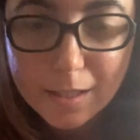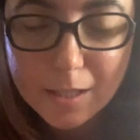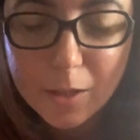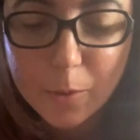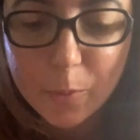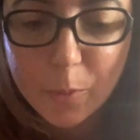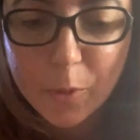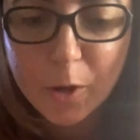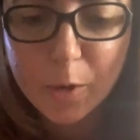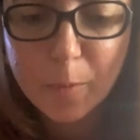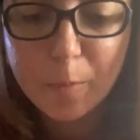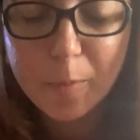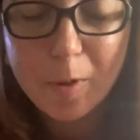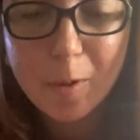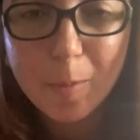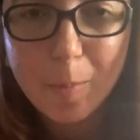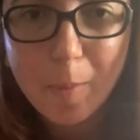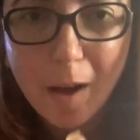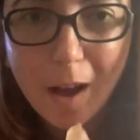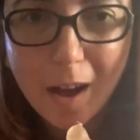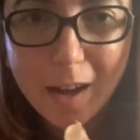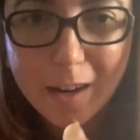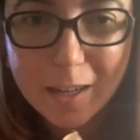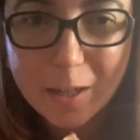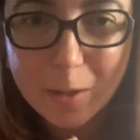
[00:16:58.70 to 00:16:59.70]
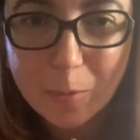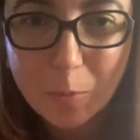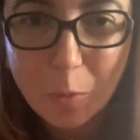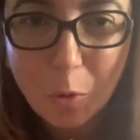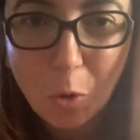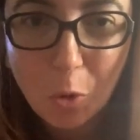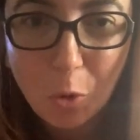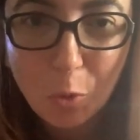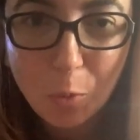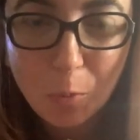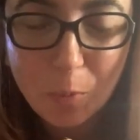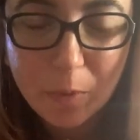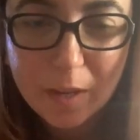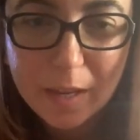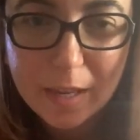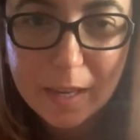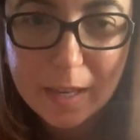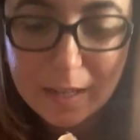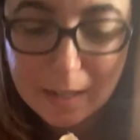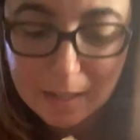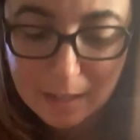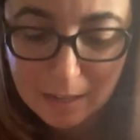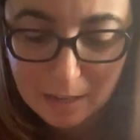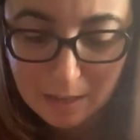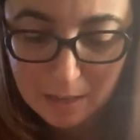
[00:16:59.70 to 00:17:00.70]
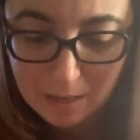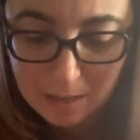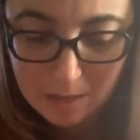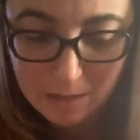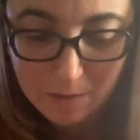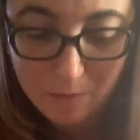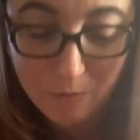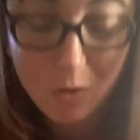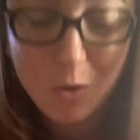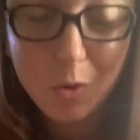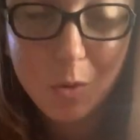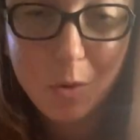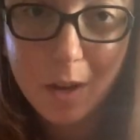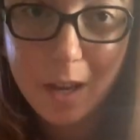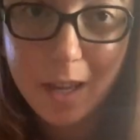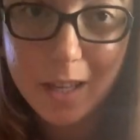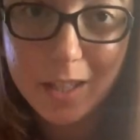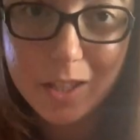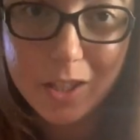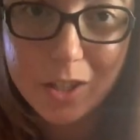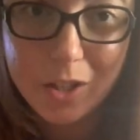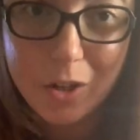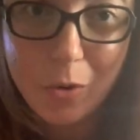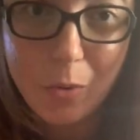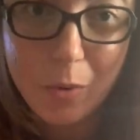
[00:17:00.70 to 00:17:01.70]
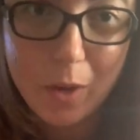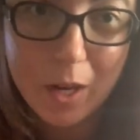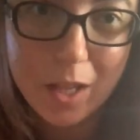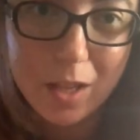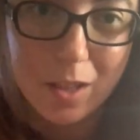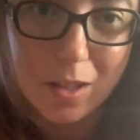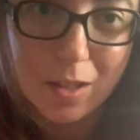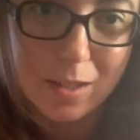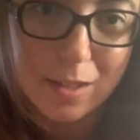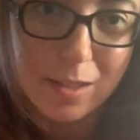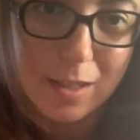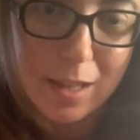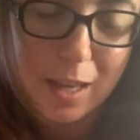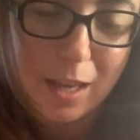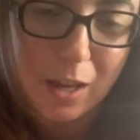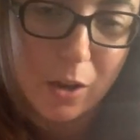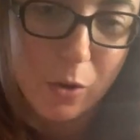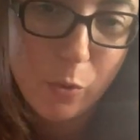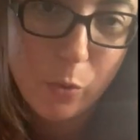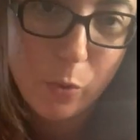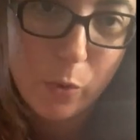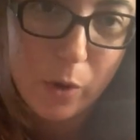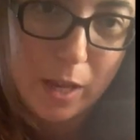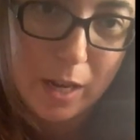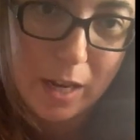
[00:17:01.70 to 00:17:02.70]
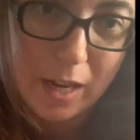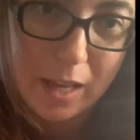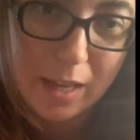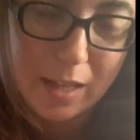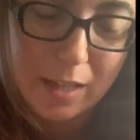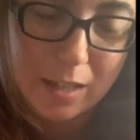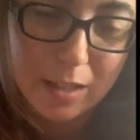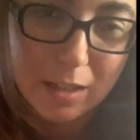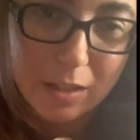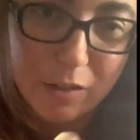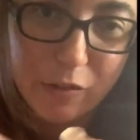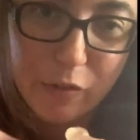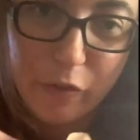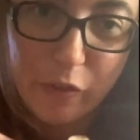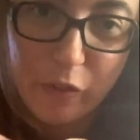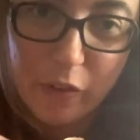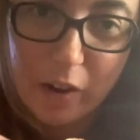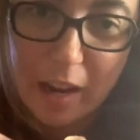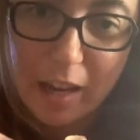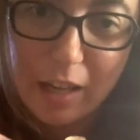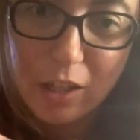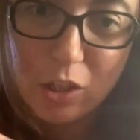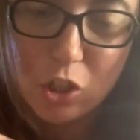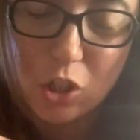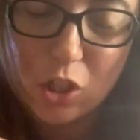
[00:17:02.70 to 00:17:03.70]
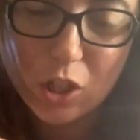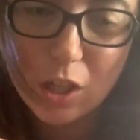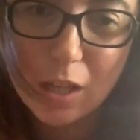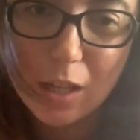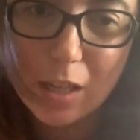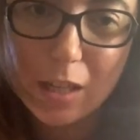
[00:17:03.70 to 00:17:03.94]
is the purple potted pole bean. You guys know what it looks like when it's fresh.